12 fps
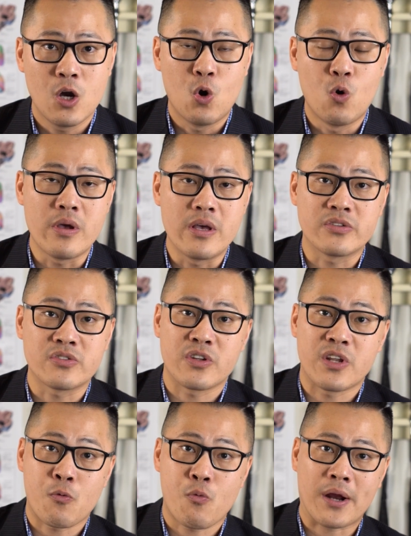who is the
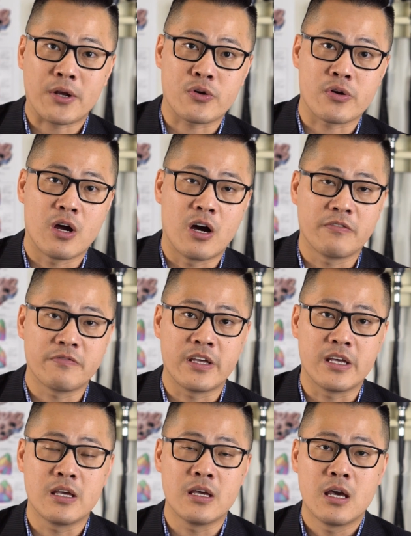director of
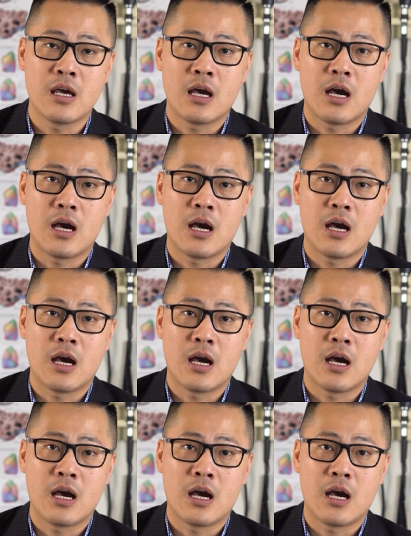the